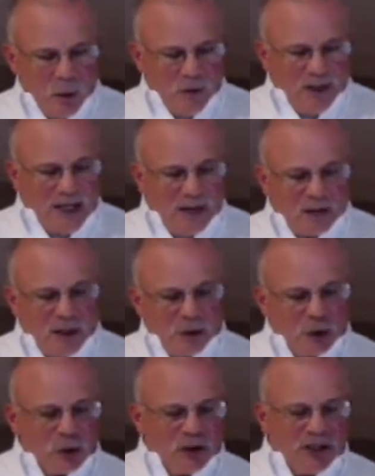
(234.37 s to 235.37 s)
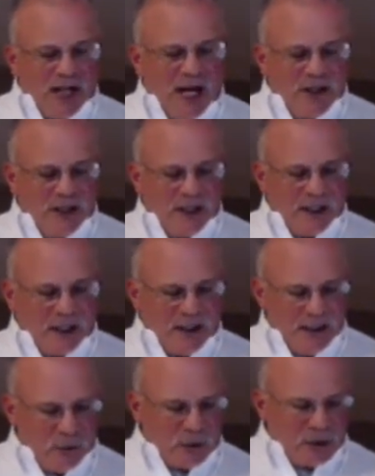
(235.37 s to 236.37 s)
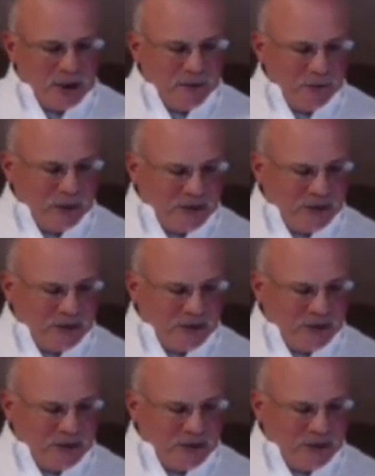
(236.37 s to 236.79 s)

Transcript: Without understanding, and we're covering